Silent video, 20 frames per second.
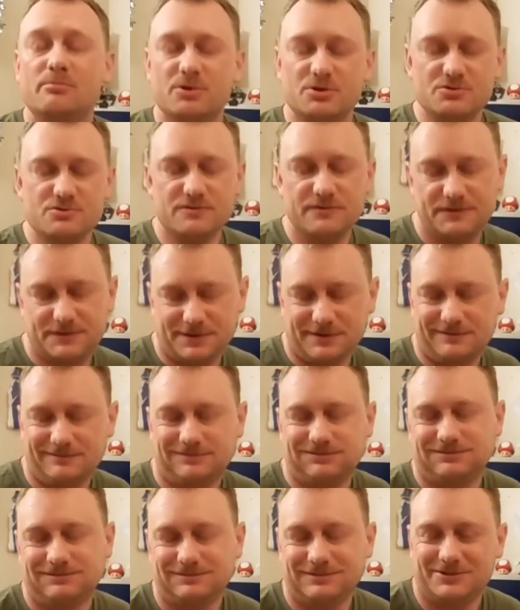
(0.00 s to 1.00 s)
moved,
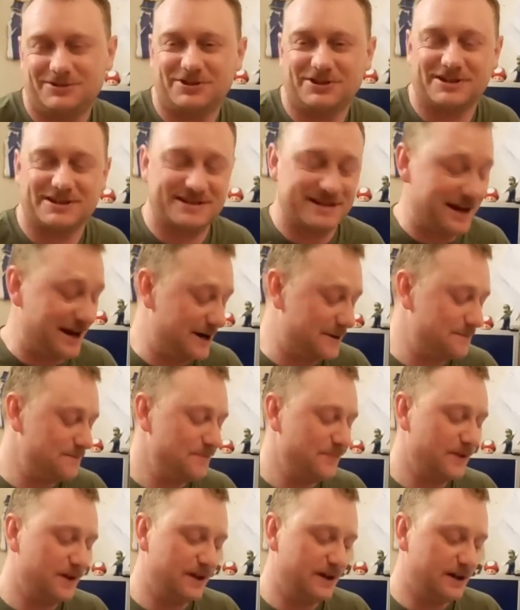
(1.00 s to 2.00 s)
should I say,
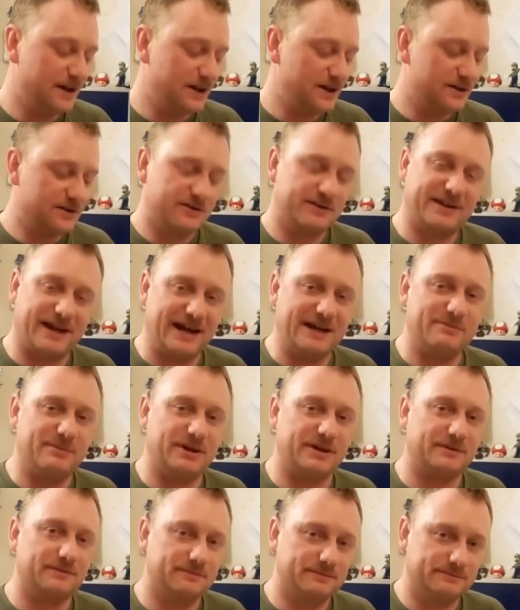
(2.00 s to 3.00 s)

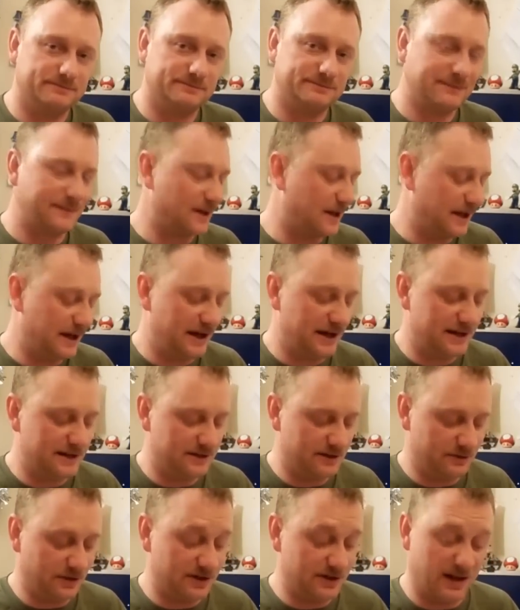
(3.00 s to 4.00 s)
gaming
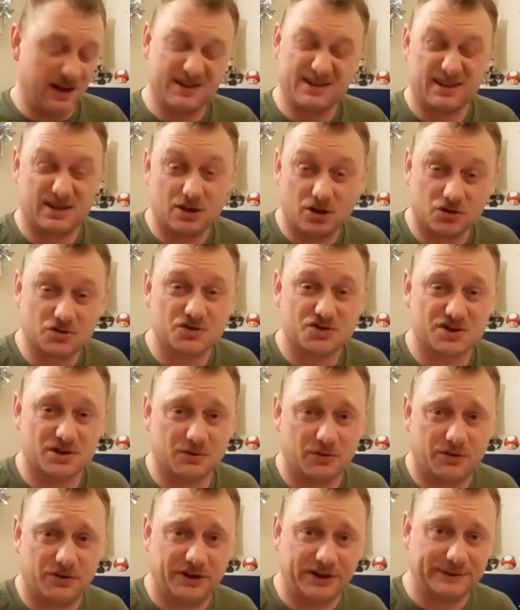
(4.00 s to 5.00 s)
as a
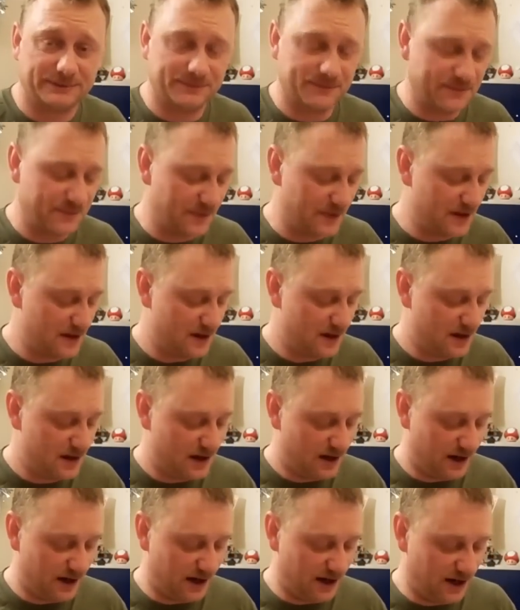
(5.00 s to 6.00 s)
console thing.
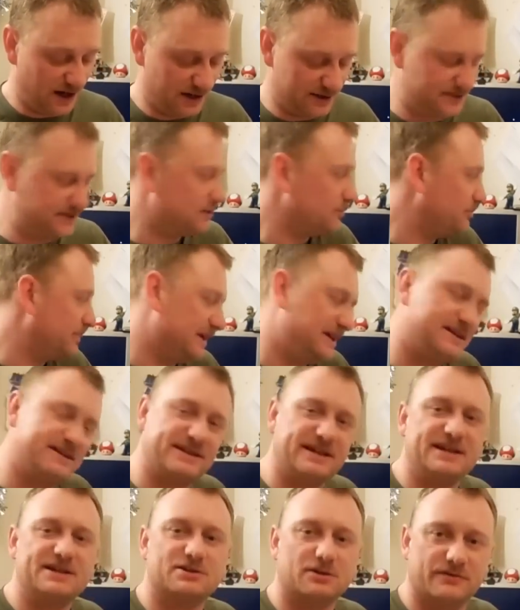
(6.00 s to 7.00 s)
Until
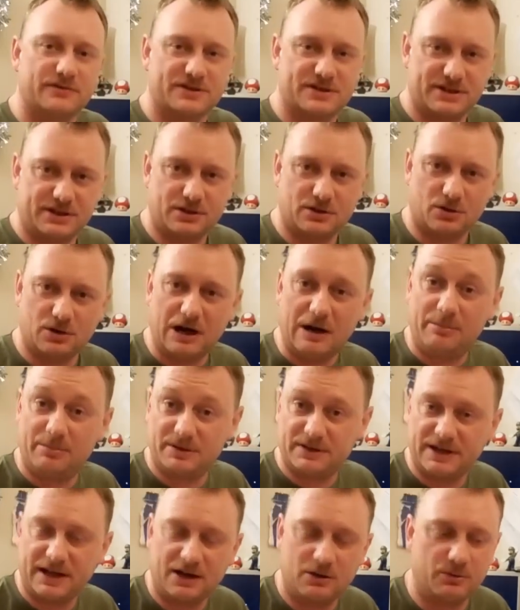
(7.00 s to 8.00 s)
PCs obviously caught
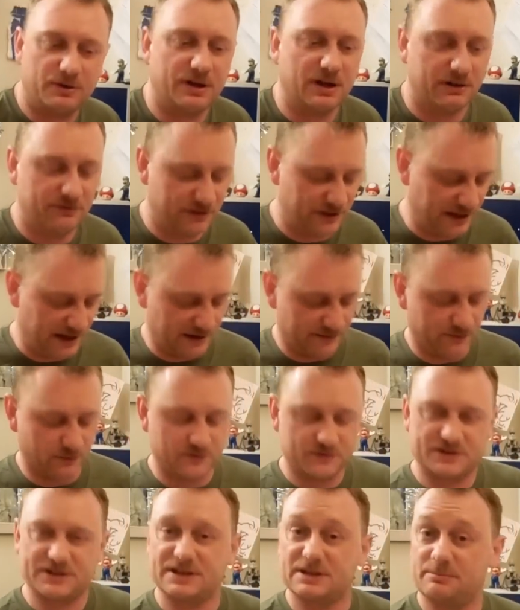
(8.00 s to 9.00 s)
up, and now we currently have
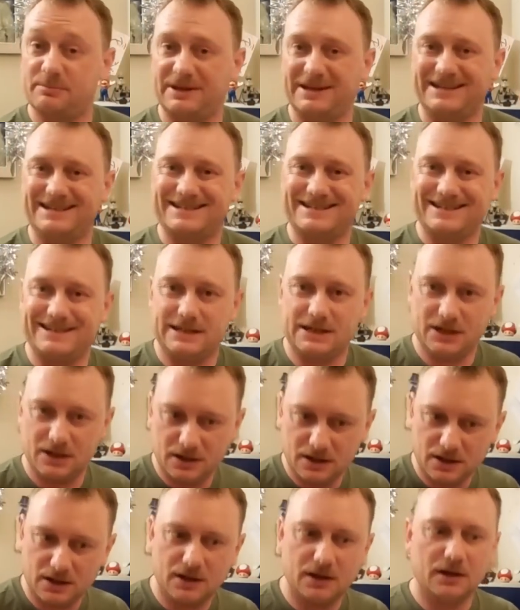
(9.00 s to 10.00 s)
obviously the PC,
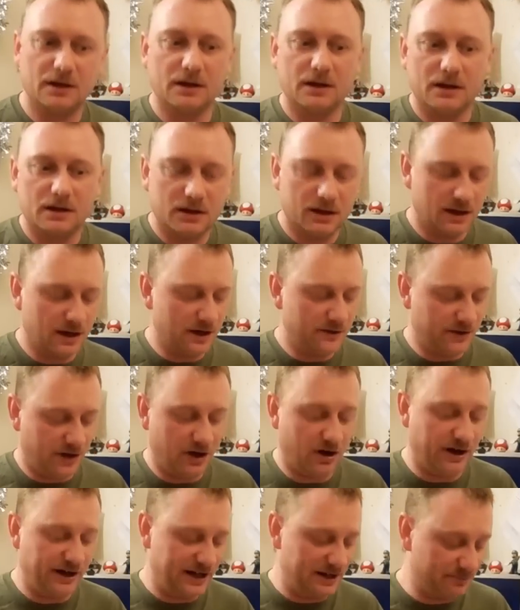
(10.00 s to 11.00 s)

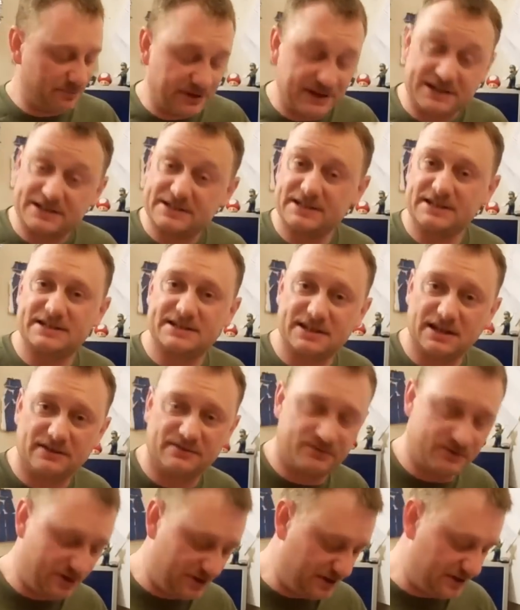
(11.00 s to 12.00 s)
the high-end PC
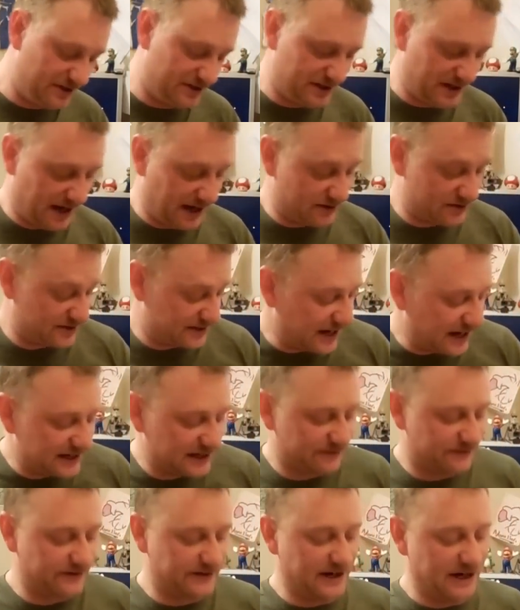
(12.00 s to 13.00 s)
stuff, which is
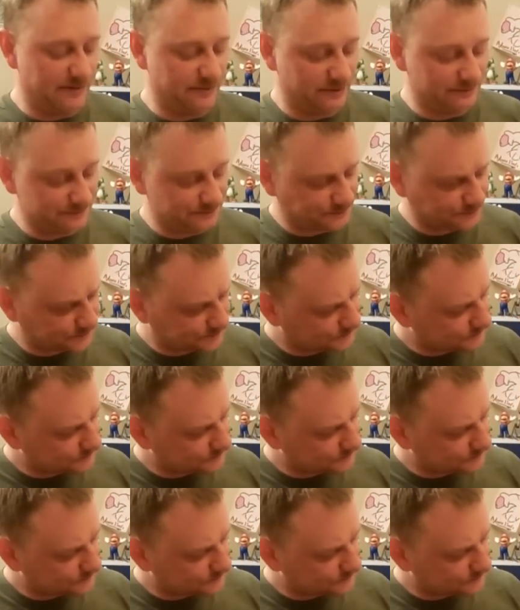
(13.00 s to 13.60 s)
outstanding for gaming.